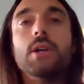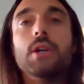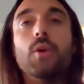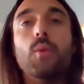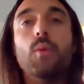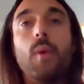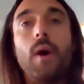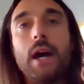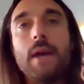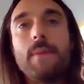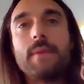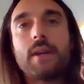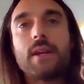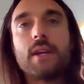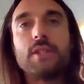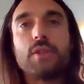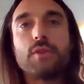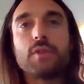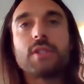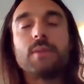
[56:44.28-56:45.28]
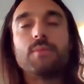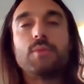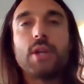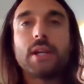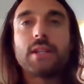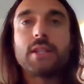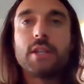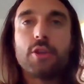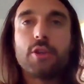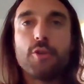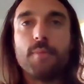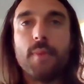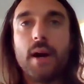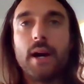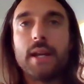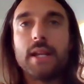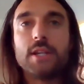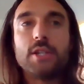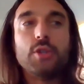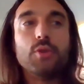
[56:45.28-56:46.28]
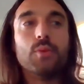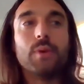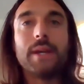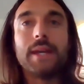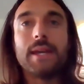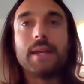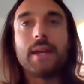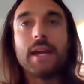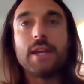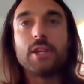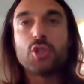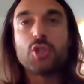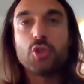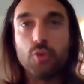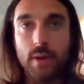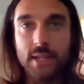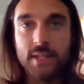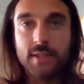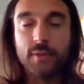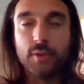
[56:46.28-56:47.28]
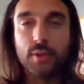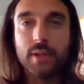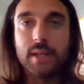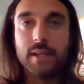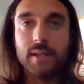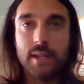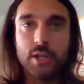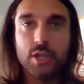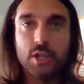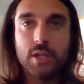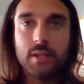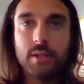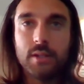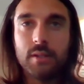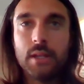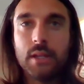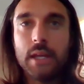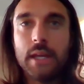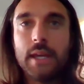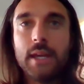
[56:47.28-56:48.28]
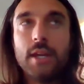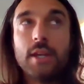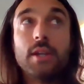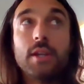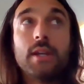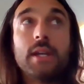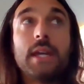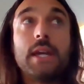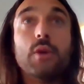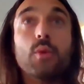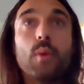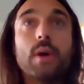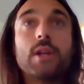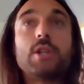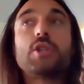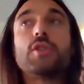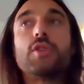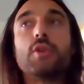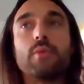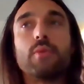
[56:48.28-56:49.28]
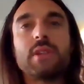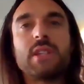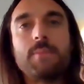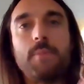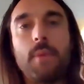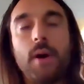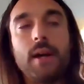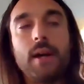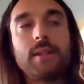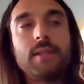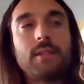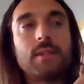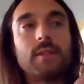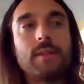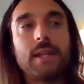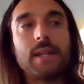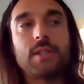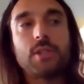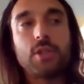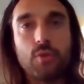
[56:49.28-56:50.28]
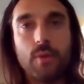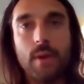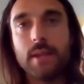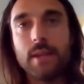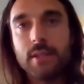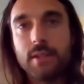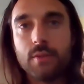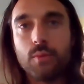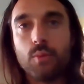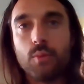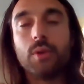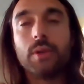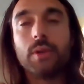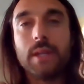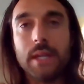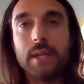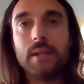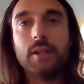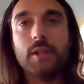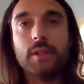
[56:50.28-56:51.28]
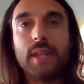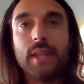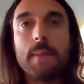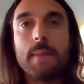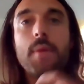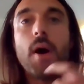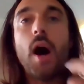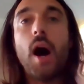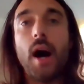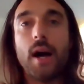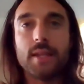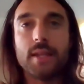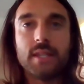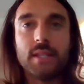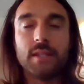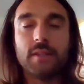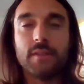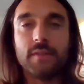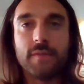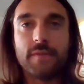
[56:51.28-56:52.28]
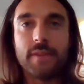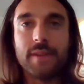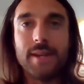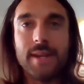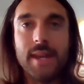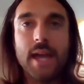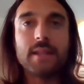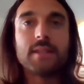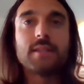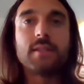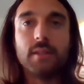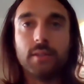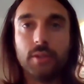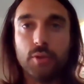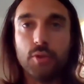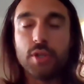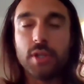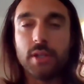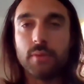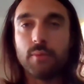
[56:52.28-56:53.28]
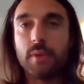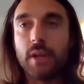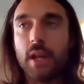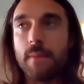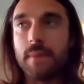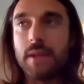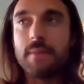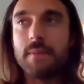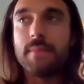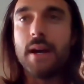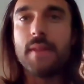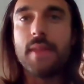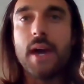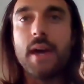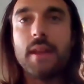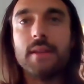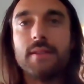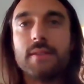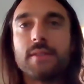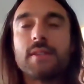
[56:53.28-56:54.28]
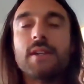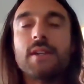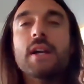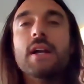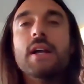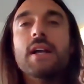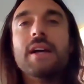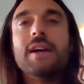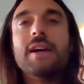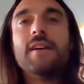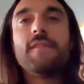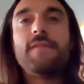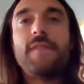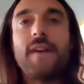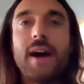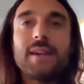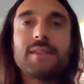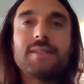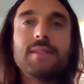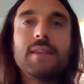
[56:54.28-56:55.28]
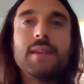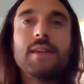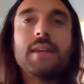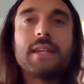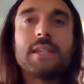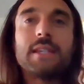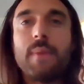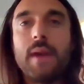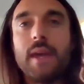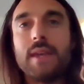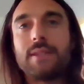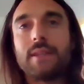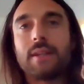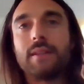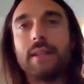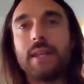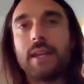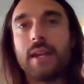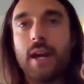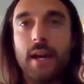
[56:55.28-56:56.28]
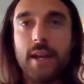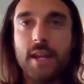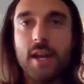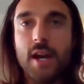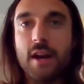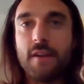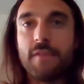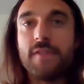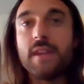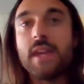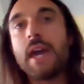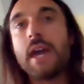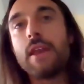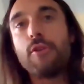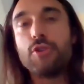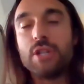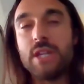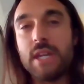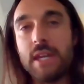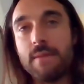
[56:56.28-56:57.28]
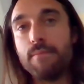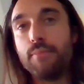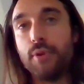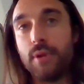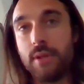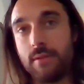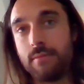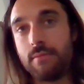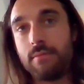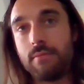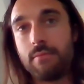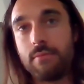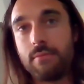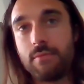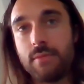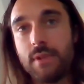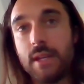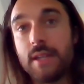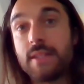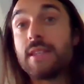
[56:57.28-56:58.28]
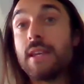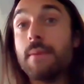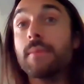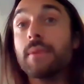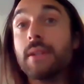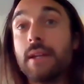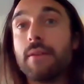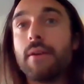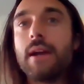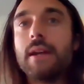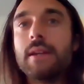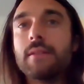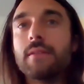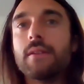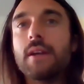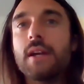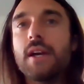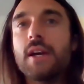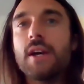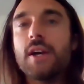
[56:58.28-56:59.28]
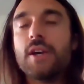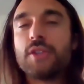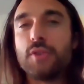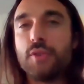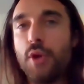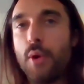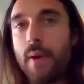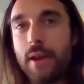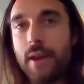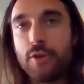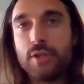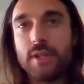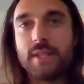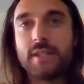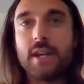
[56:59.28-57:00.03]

Why? Because you're subjecting your body to a, a stressful condition in which the response to that stress will yield a positive net solution. What I mean by that is fasting is basically cutting off the energy input assembly, right? So no energy is